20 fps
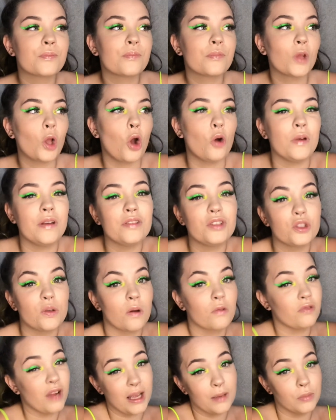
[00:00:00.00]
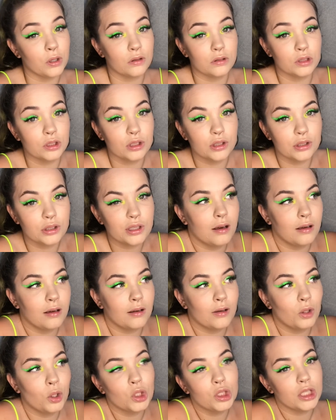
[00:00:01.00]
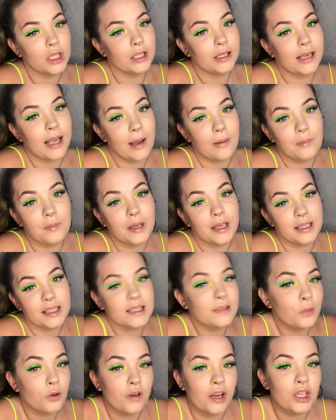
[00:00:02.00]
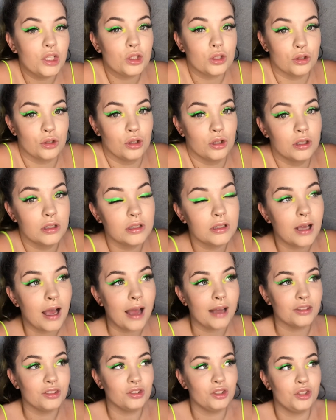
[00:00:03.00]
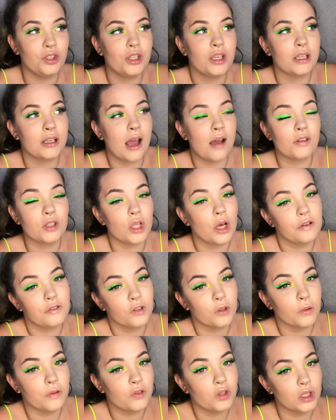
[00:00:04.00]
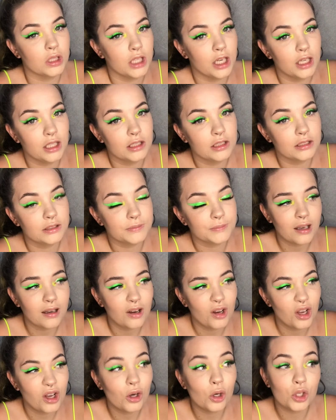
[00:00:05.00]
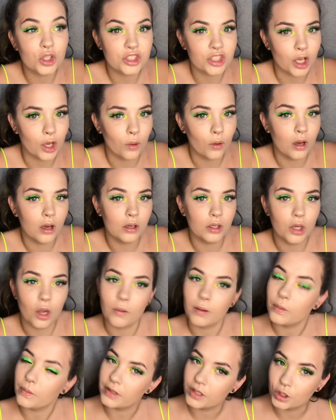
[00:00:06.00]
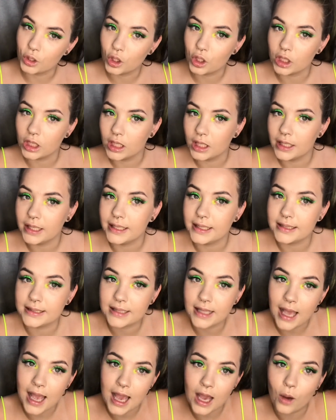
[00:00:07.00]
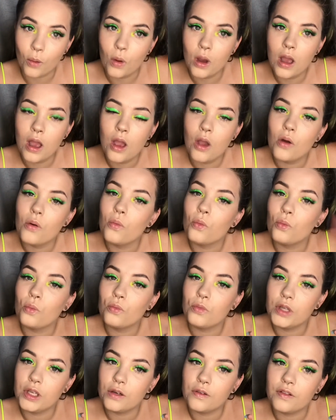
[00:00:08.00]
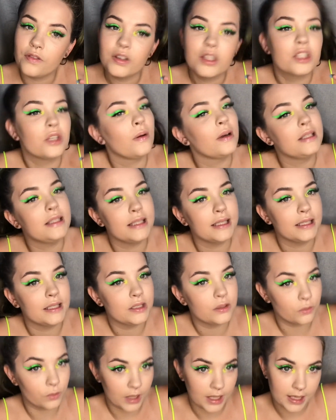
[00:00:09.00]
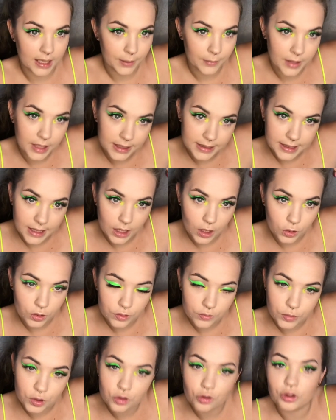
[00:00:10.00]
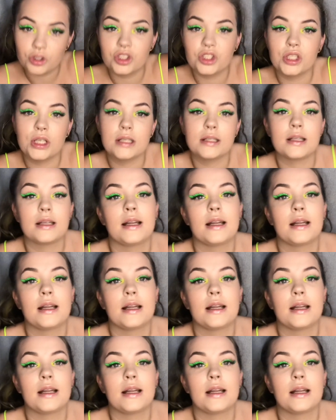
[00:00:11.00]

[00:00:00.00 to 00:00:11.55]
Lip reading: Or even do a rainbow look. Colour can be inspirational and you can have a lot of fun with colour. Also, going with the colour is how the other video I did when I picked out some scrunchies and I